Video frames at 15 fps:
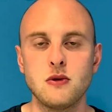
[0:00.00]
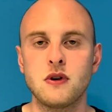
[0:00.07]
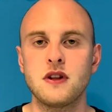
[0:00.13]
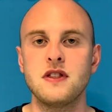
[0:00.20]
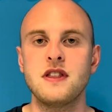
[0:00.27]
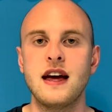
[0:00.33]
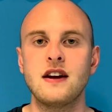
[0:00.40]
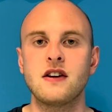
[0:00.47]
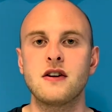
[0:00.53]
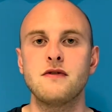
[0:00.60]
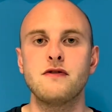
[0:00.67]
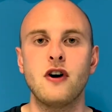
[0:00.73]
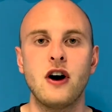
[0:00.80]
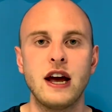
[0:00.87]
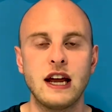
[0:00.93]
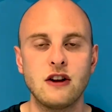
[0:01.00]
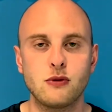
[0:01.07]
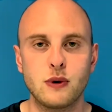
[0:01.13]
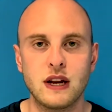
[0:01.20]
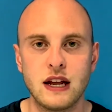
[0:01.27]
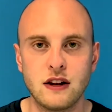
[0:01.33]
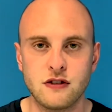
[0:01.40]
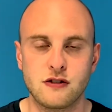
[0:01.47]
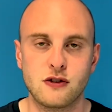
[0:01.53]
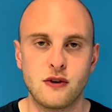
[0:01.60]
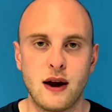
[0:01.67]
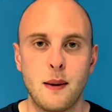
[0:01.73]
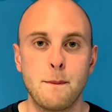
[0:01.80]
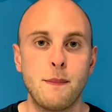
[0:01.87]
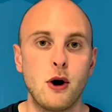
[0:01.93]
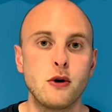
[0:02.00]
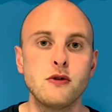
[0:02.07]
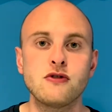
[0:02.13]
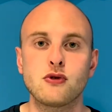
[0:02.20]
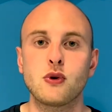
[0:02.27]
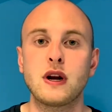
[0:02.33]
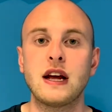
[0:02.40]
can then convert into an Instagram post or an